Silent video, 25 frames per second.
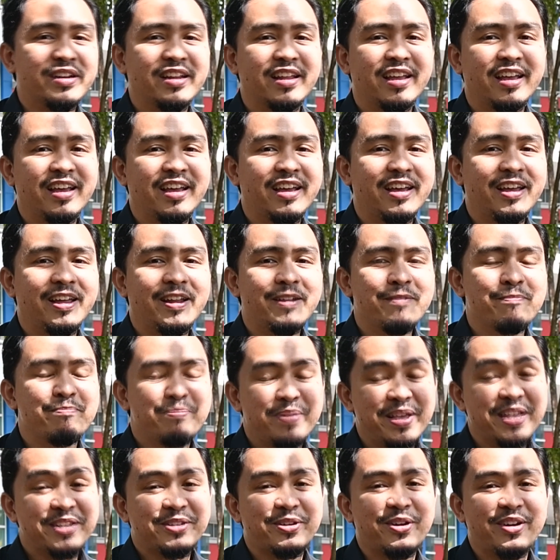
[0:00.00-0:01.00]
And
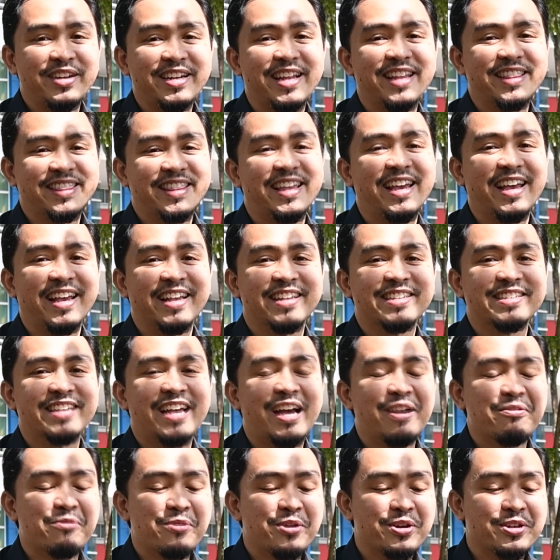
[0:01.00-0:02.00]
based on that test, I
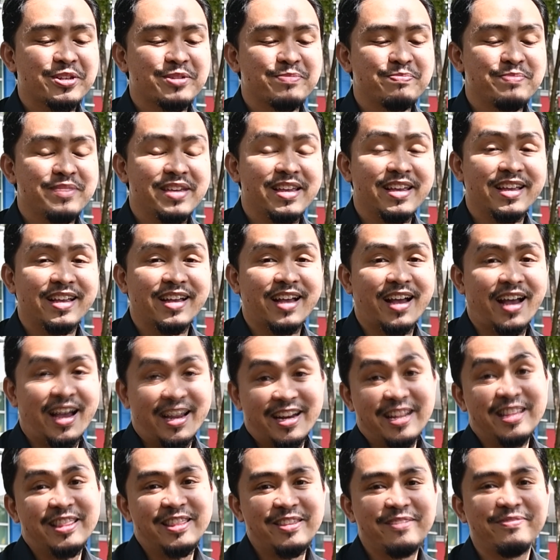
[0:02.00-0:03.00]
was being
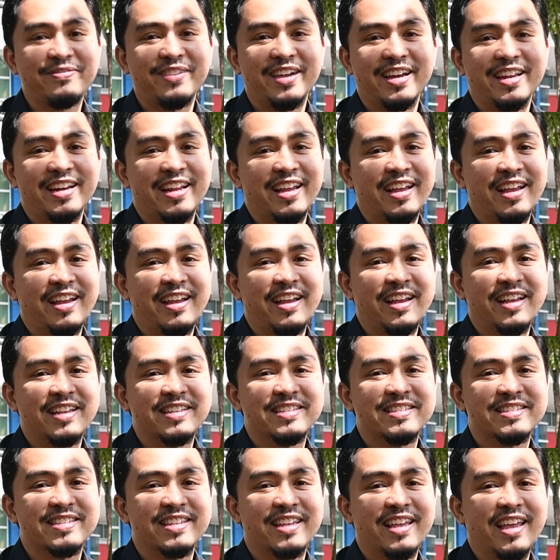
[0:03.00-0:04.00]
identified
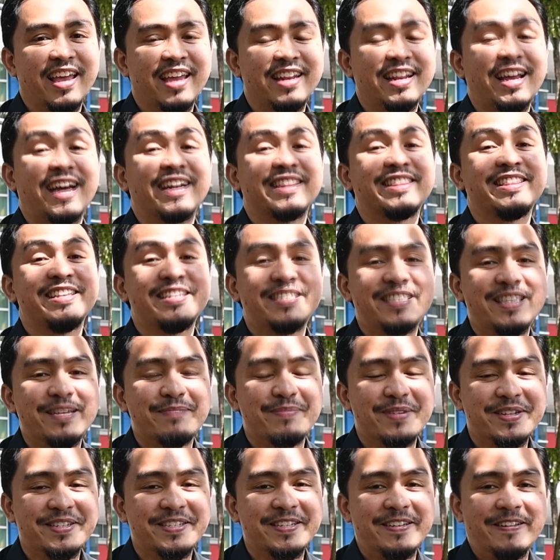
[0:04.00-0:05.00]
as an artistic
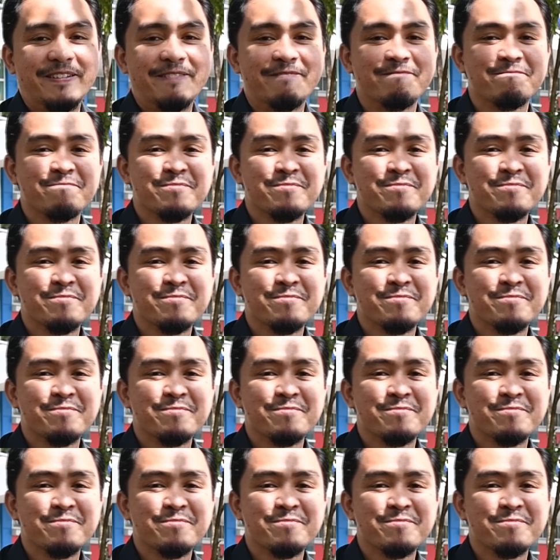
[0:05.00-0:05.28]
person.